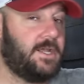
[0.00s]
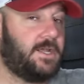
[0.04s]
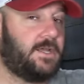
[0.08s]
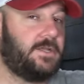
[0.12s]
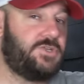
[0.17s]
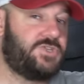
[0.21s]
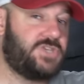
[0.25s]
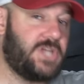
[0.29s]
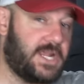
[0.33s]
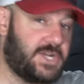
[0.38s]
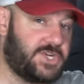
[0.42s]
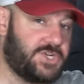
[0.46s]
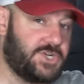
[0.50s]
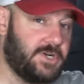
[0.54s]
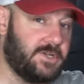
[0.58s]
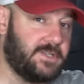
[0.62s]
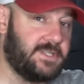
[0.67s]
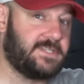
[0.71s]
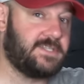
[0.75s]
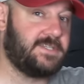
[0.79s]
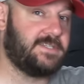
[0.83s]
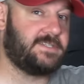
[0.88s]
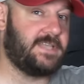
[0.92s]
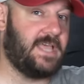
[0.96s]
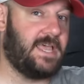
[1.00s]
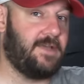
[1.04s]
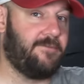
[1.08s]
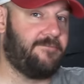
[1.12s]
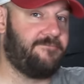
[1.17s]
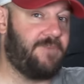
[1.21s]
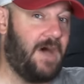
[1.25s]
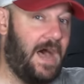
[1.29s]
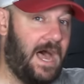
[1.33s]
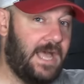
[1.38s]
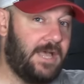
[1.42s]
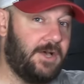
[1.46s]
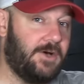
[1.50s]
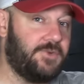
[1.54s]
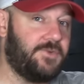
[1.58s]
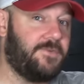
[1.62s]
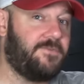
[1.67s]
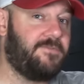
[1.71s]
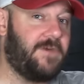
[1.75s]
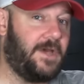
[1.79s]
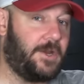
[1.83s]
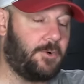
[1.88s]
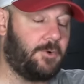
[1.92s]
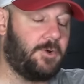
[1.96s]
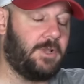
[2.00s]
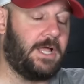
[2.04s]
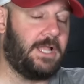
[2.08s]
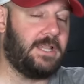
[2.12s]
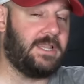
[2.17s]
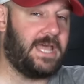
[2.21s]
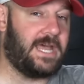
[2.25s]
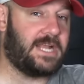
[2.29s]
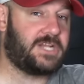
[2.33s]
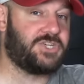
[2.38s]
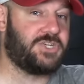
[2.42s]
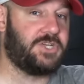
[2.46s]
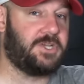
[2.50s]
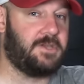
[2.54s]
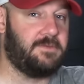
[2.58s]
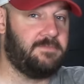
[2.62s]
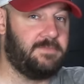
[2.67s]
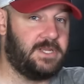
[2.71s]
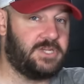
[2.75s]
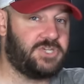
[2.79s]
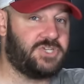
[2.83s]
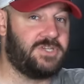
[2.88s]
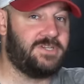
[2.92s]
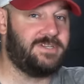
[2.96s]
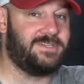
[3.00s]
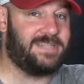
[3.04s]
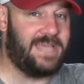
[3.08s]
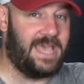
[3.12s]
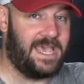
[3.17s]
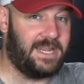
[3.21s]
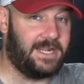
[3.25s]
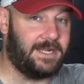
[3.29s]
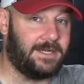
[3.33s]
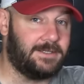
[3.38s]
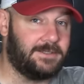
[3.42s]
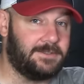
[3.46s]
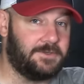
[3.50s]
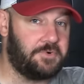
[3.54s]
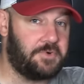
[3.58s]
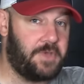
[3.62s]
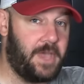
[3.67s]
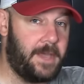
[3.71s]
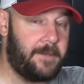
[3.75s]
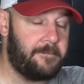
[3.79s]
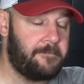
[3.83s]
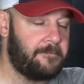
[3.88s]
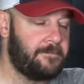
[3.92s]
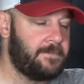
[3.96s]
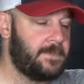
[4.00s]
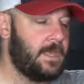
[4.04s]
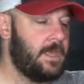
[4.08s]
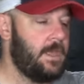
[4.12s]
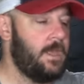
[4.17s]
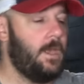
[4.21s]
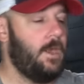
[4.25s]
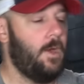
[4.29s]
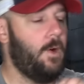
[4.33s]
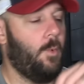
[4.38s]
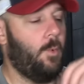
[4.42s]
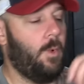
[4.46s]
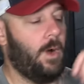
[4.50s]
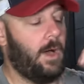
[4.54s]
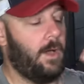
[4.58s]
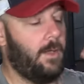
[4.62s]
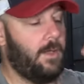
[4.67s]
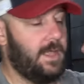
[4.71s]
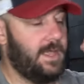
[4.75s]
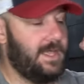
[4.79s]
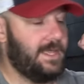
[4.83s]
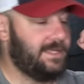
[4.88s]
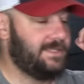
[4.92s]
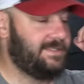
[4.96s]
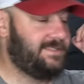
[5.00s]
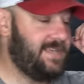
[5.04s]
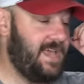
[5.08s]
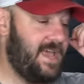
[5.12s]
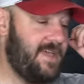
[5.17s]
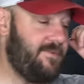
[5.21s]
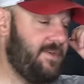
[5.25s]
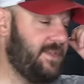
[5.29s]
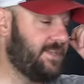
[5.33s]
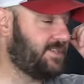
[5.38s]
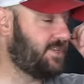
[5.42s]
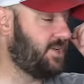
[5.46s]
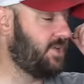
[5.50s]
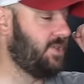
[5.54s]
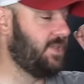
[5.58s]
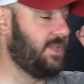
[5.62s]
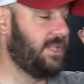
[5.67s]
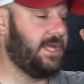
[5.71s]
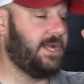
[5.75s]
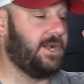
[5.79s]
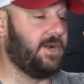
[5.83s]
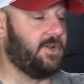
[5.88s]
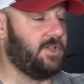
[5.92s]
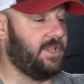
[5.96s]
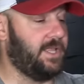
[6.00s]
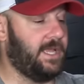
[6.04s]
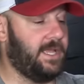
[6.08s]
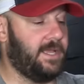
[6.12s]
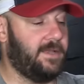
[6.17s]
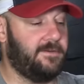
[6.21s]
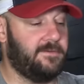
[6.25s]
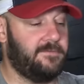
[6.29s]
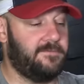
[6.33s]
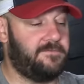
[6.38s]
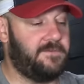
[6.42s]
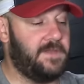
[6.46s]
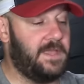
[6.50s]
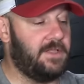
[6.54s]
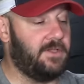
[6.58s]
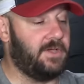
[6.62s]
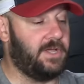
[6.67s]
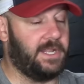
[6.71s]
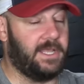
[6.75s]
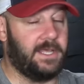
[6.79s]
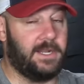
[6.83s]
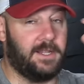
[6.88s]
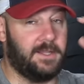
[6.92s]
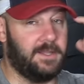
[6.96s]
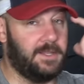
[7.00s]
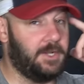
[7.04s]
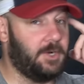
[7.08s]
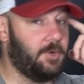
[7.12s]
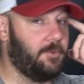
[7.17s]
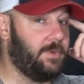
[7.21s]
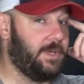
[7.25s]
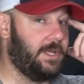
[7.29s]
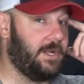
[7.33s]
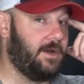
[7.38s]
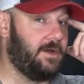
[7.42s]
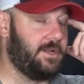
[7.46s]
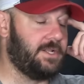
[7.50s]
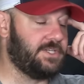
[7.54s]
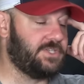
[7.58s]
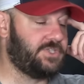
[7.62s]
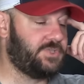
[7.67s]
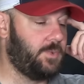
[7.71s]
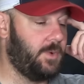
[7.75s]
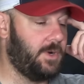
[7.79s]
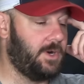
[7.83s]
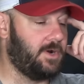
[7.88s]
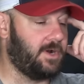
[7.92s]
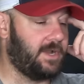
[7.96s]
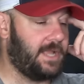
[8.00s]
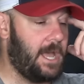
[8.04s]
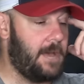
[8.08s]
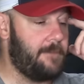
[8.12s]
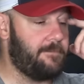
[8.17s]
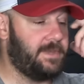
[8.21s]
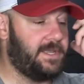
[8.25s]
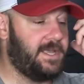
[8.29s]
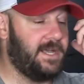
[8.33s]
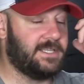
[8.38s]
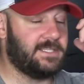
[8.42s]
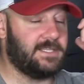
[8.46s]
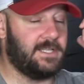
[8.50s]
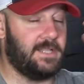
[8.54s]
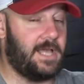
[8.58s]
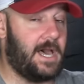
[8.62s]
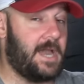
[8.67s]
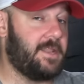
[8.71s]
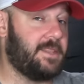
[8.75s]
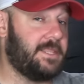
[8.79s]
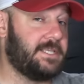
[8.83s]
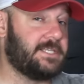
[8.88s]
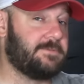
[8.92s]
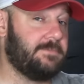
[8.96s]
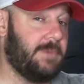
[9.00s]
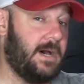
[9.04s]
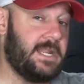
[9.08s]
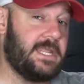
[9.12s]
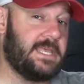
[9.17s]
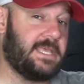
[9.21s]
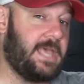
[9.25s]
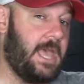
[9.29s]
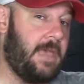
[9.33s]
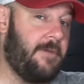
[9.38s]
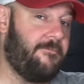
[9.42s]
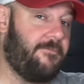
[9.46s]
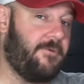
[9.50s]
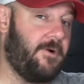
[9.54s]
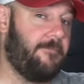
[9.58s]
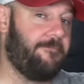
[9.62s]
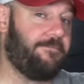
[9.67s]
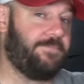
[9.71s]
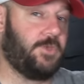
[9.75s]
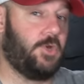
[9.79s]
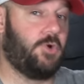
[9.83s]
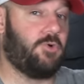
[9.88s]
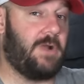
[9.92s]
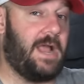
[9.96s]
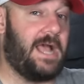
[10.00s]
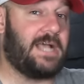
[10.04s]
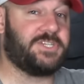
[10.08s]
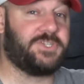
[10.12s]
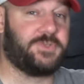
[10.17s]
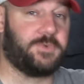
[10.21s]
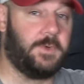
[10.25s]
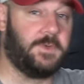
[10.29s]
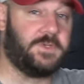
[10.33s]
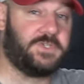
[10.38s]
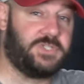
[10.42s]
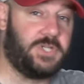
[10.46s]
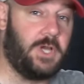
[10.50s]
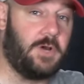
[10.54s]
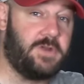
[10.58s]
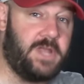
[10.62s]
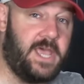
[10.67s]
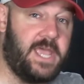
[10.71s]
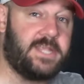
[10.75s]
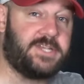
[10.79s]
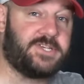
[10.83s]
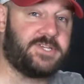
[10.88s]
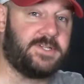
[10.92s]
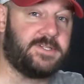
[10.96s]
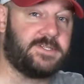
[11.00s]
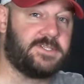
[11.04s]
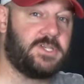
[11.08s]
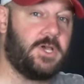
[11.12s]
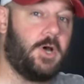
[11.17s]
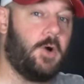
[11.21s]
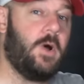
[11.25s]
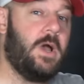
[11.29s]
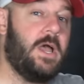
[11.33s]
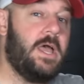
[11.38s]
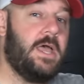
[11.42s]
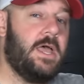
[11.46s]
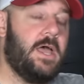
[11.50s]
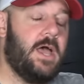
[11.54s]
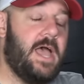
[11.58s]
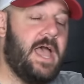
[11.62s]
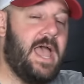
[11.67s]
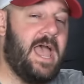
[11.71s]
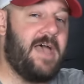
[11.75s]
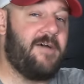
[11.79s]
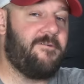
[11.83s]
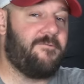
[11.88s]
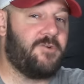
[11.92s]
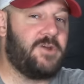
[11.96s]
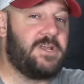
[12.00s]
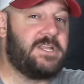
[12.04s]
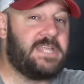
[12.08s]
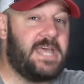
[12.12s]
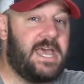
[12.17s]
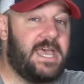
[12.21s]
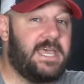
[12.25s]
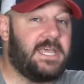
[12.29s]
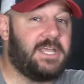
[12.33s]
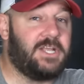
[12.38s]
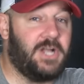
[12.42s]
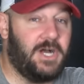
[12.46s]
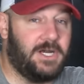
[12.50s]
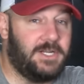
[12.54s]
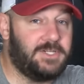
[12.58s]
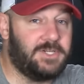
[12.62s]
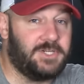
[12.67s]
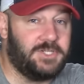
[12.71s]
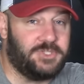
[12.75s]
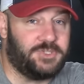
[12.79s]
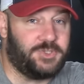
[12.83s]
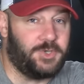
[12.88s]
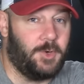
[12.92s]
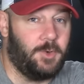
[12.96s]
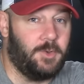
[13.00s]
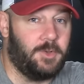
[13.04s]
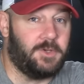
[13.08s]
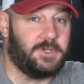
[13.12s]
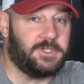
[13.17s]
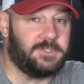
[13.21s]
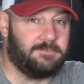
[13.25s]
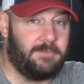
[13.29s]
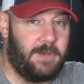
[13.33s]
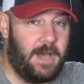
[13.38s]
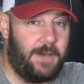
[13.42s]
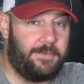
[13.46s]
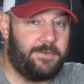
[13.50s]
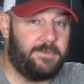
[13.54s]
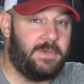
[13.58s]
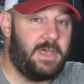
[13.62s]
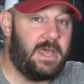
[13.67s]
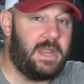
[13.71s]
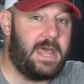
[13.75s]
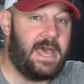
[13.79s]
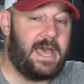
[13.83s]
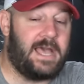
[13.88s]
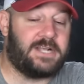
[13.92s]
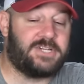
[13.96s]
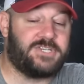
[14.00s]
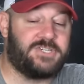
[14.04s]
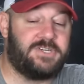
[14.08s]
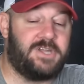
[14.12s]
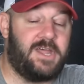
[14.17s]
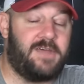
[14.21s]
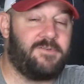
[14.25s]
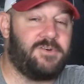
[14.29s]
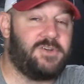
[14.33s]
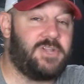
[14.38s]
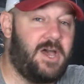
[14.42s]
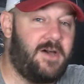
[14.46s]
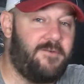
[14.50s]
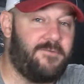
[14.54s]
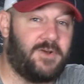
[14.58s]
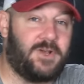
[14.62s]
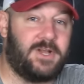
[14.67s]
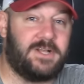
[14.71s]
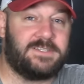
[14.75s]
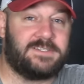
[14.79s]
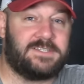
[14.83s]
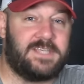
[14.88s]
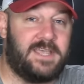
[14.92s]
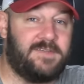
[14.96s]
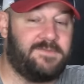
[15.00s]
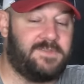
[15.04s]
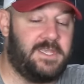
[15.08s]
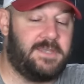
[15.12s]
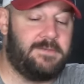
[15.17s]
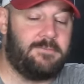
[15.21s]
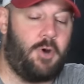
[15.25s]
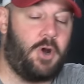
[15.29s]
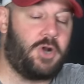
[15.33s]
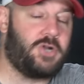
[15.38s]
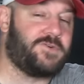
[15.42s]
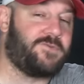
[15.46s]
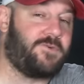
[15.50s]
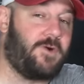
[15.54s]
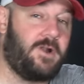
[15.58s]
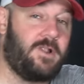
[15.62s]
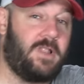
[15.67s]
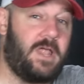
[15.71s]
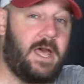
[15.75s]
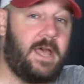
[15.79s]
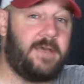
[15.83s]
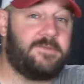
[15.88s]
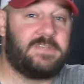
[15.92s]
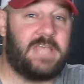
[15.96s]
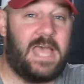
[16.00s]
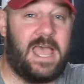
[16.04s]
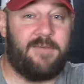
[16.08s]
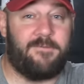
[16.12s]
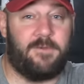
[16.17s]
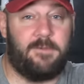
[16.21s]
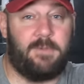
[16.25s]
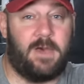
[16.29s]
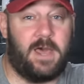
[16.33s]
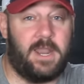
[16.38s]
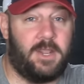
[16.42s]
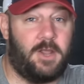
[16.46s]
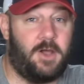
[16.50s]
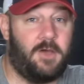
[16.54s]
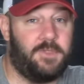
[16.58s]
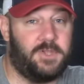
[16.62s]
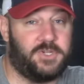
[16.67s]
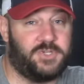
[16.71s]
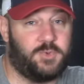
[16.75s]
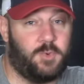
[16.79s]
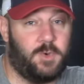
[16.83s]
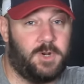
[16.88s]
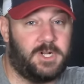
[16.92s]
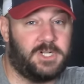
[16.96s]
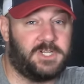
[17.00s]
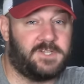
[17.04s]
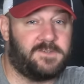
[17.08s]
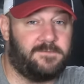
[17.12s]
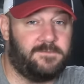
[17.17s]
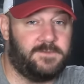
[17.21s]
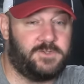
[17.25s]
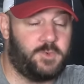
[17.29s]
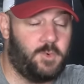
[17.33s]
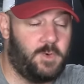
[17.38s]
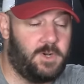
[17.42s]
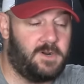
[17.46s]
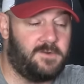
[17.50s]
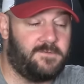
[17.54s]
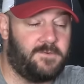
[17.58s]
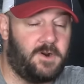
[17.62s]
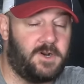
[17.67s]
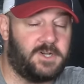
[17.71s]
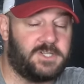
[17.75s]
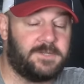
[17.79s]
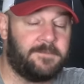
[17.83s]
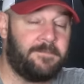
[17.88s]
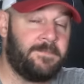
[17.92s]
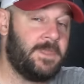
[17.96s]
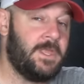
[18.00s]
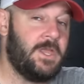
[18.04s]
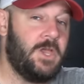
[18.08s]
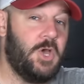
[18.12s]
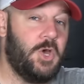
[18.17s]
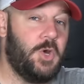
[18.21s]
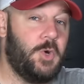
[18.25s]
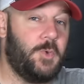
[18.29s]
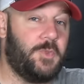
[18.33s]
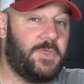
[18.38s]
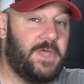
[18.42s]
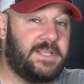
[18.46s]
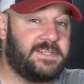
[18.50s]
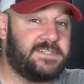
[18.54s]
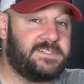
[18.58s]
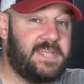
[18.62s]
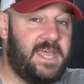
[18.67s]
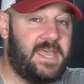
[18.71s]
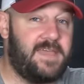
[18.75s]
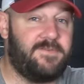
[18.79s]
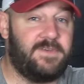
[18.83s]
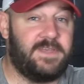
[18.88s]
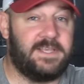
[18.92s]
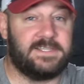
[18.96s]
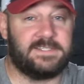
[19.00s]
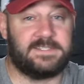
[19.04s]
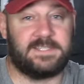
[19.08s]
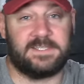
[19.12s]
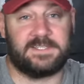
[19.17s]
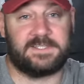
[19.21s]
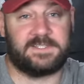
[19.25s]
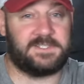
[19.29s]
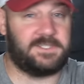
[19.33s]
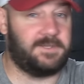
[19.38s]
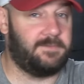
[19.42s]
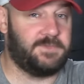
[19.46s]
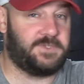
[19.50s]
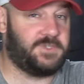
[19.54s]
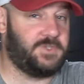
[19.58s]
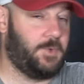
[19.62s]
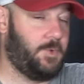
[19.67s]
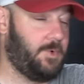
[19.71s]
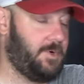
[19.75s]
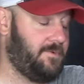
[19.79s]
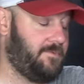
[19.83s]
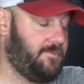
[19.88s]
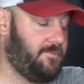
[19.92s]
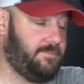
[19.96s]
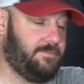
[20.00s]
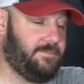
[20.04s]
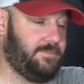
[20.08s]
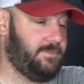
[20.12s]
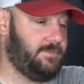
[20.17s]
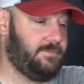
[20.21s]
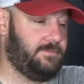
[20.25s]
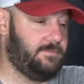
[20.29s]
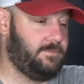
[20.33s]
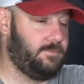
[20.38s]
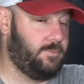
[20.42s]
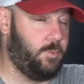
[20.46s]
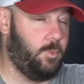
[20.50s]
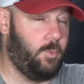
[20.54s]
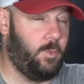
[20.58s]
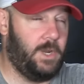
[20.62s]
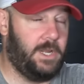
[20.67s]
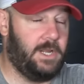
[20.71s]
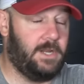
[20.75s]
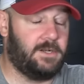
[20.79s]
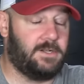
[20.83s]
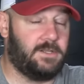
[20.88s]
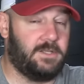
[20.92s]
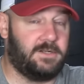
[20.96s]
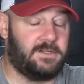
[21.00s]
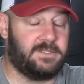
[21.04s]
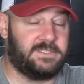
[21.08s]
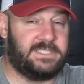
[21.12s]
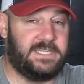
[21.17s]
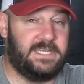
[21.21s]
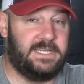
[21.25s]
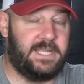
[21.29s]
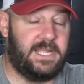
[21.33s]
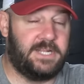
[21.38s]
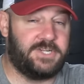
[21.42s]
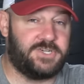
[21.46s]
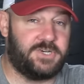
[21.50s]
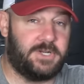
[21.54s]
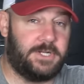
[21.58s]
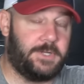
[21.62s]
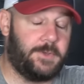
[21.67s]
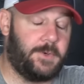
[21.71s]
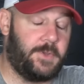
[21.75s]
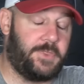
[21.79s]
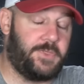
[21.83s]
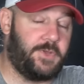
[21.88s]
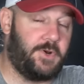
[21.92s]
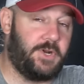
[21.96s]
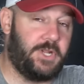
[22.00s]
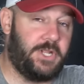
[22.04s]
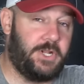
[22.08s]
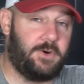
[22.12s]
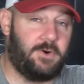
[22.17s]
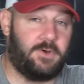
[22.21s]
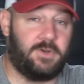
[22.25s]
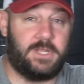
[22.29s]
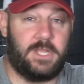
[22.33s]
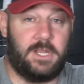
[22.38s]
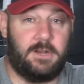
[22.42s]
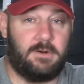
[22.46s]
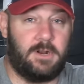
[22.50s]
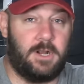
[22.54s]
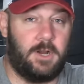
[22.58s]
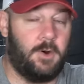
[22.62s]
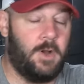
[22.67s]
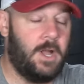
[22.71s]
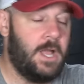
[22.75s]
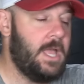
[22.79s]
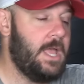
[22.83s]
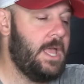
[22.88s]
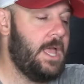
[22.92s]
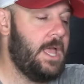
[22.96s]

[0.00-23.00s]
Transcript: conjecture. This is filed Federal Election Commission data, okay? Well, Davey is clearly feeling it a little bit on his Twitter account because a lot of this money came from grassroots donations. So everyday gun controllers, Mom Demand Action, Everytown for Gun Safety, March for Our Lives, everybody on the Twitterverse who thinks Davey is this some sort of weird little teenager into a 30-year-old hero,